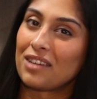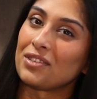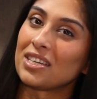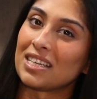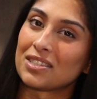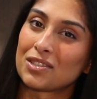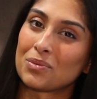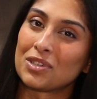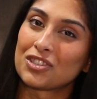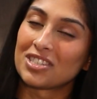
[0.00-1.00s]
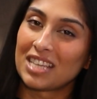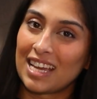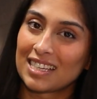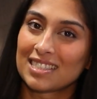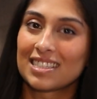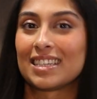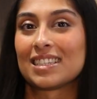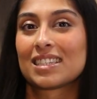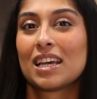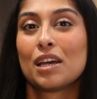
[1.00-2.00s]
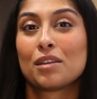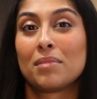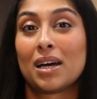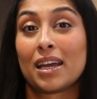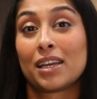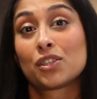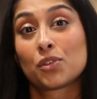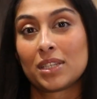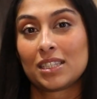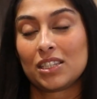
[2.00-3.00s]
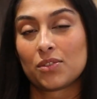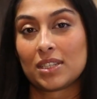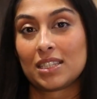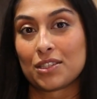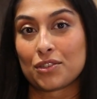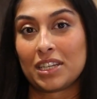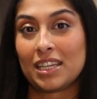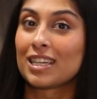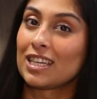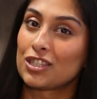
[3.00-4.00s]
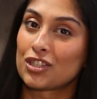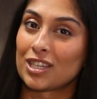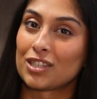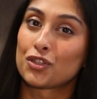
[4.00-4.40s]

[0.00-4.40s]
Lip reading: here for you guys to watch next. It's my 2023 kitchen